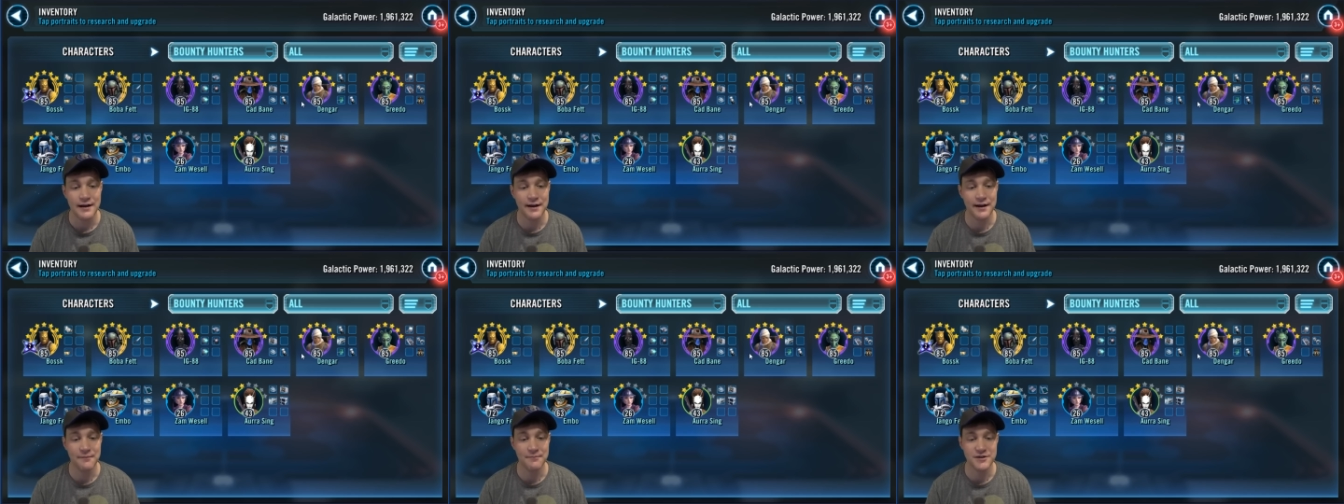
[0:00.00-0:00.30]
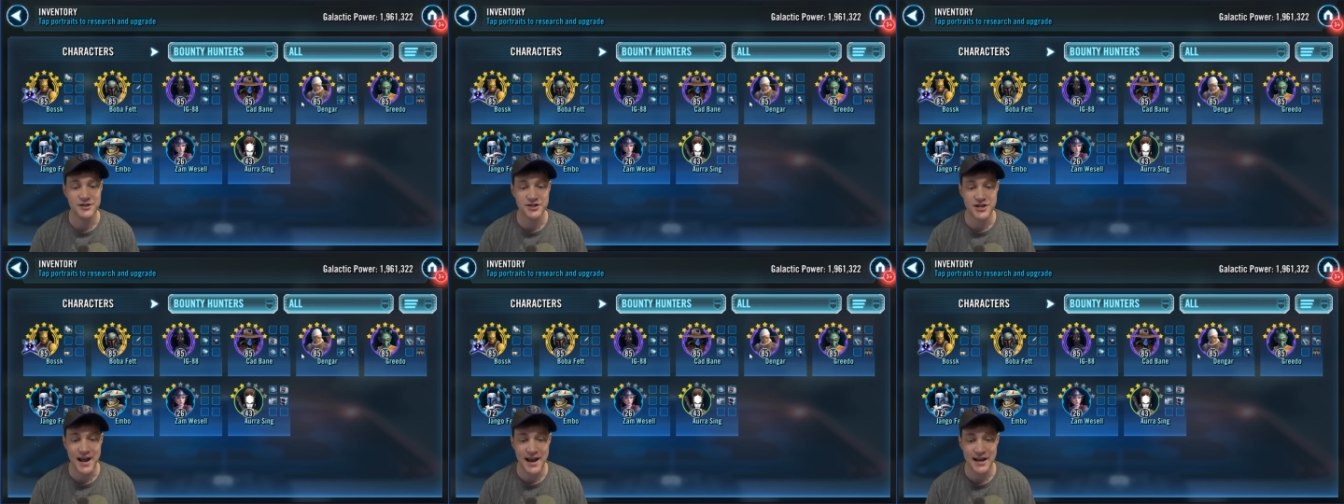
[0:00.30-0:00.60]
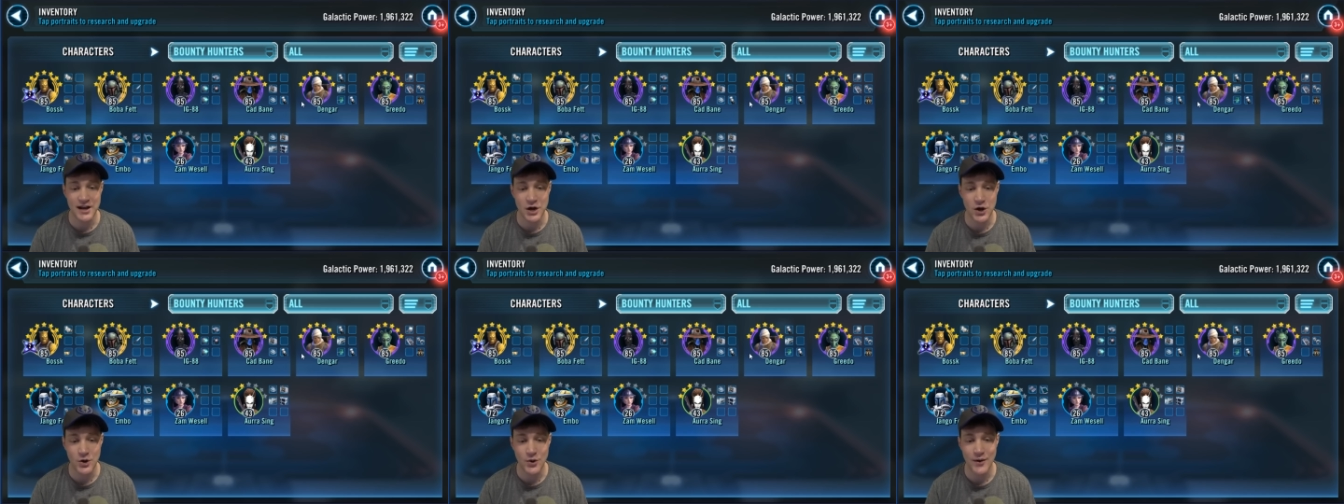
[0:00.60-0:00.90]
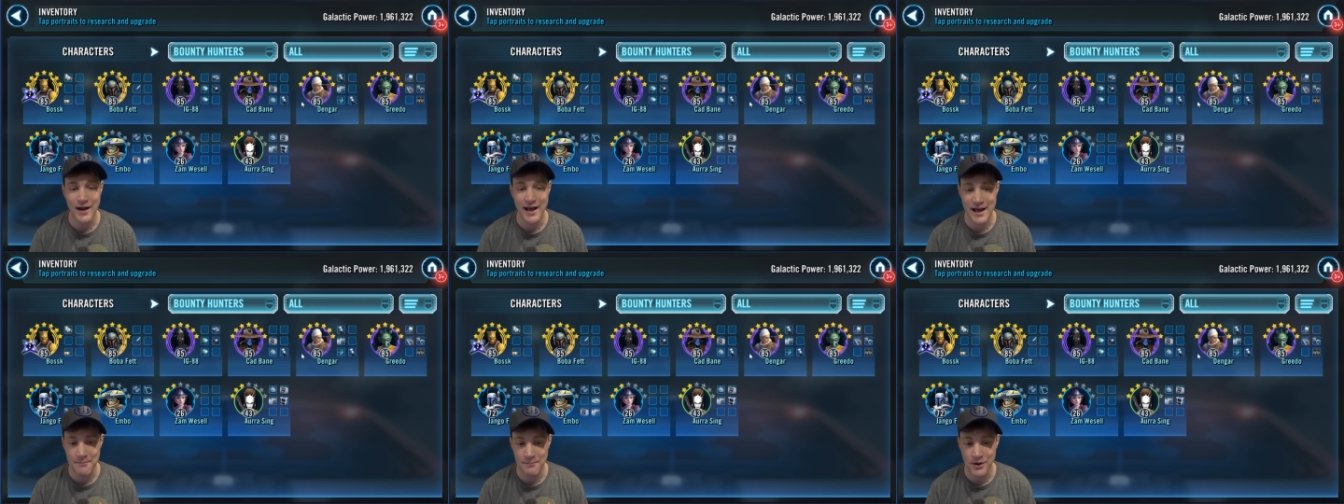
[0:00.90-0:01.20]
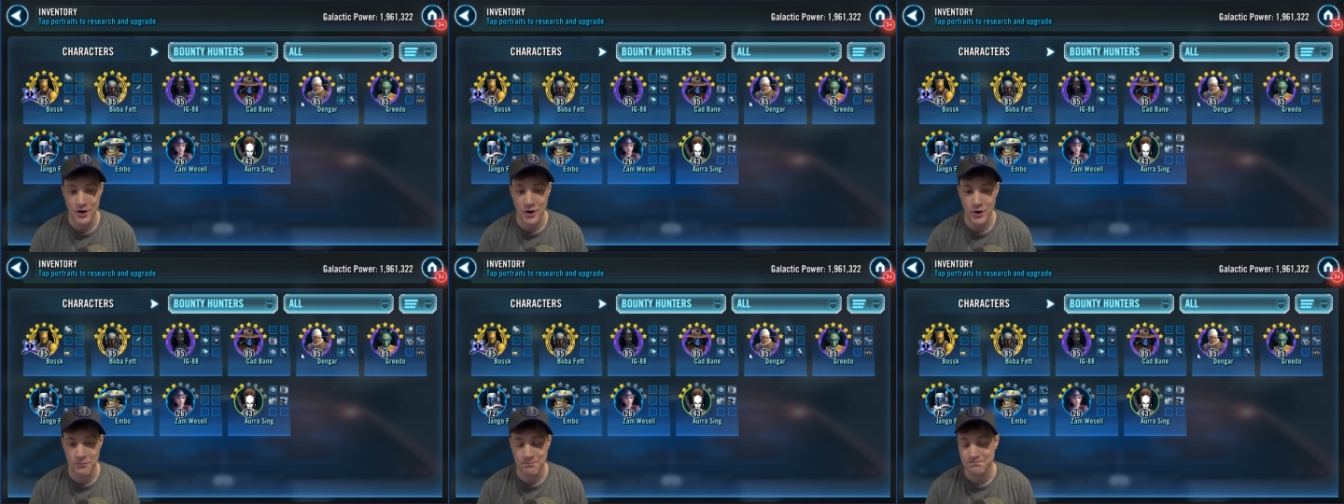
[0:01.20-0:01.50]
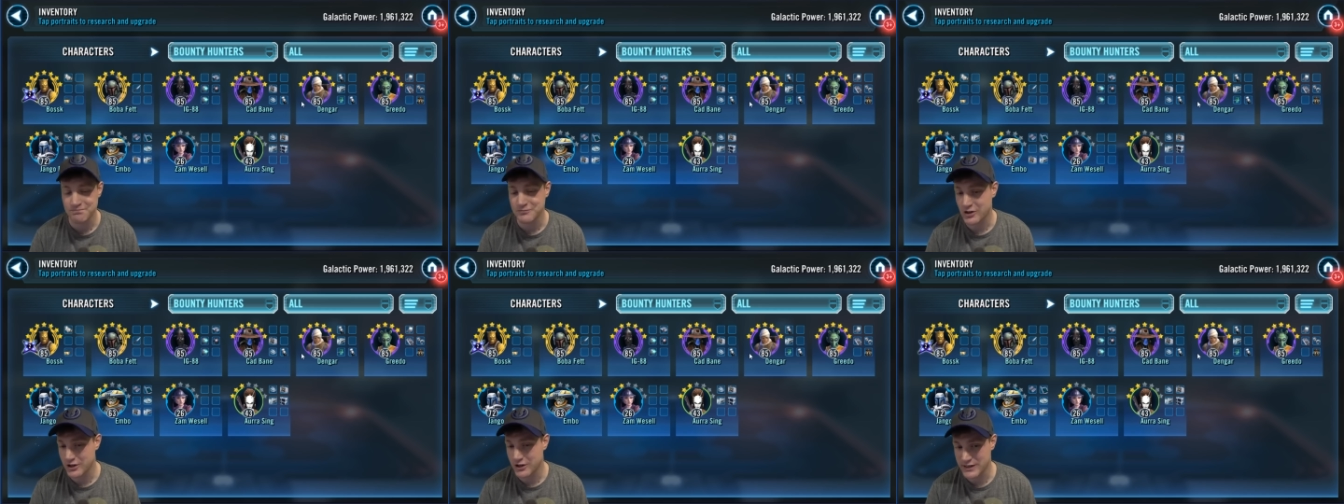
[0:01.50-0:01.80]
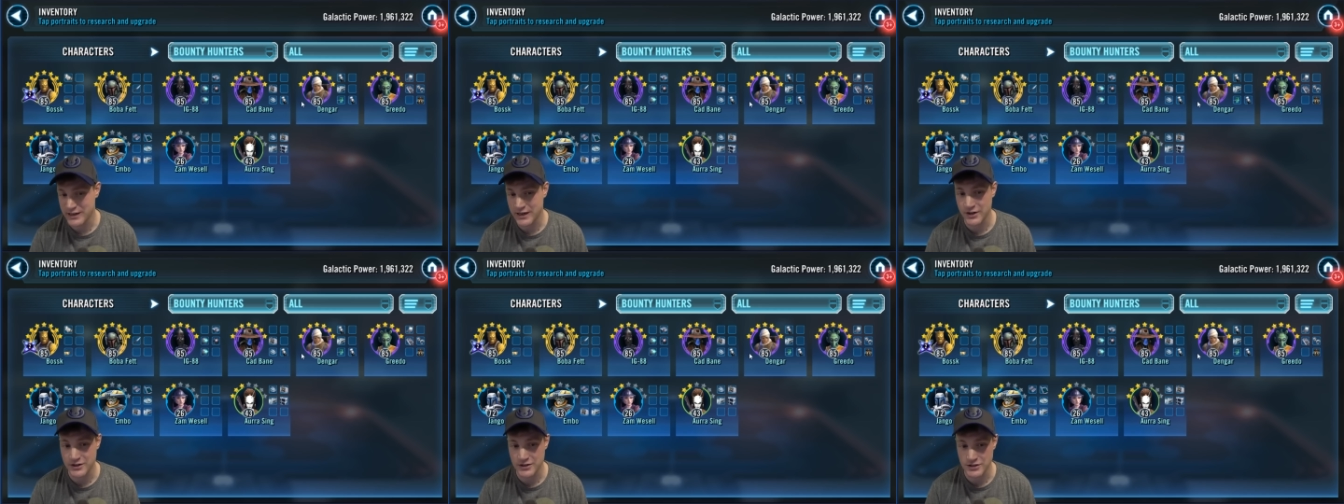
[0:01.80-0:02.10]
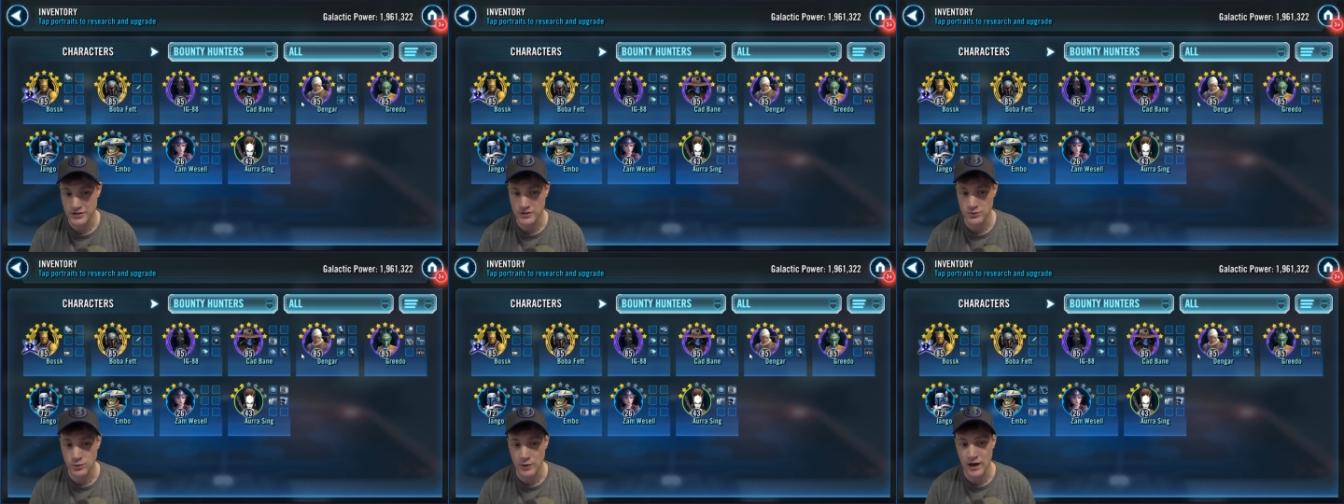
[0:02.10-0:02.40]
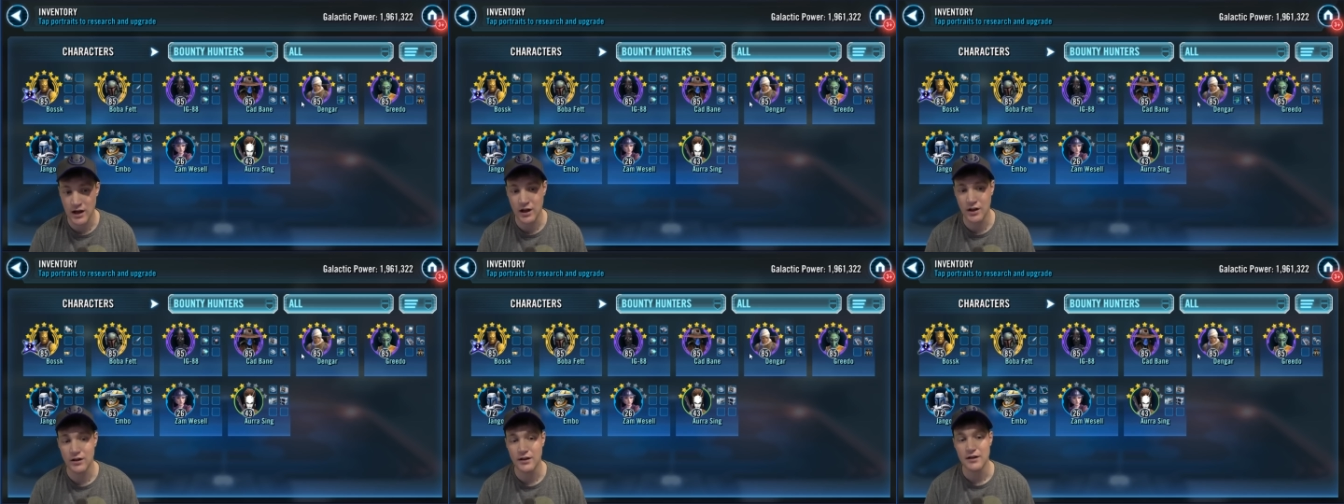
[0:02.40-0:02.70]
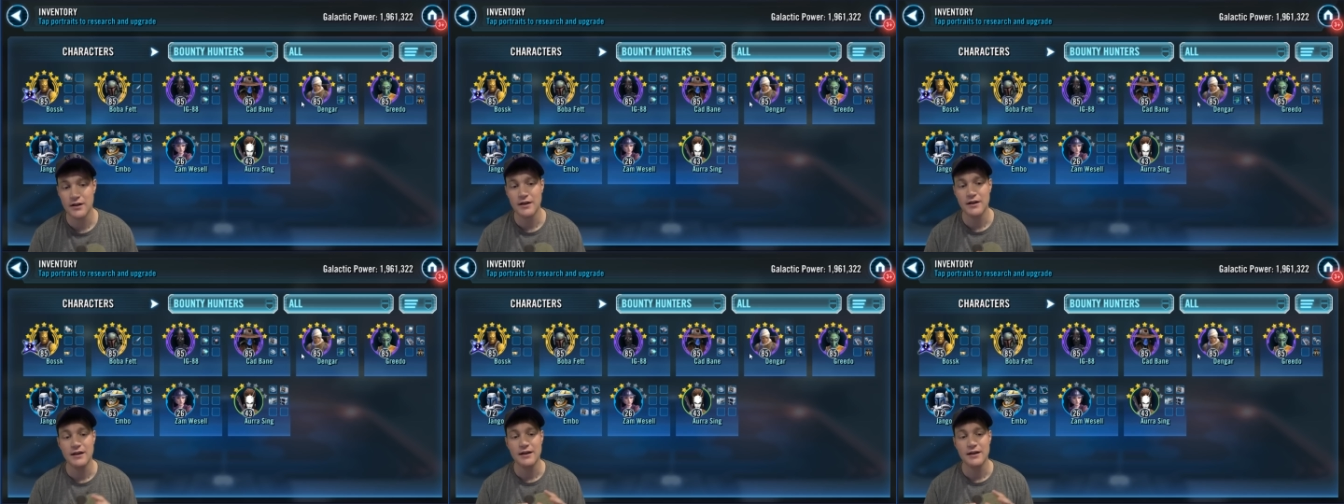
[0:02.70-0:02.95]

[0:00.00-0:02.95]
Um, Django, Embo, good characters as well.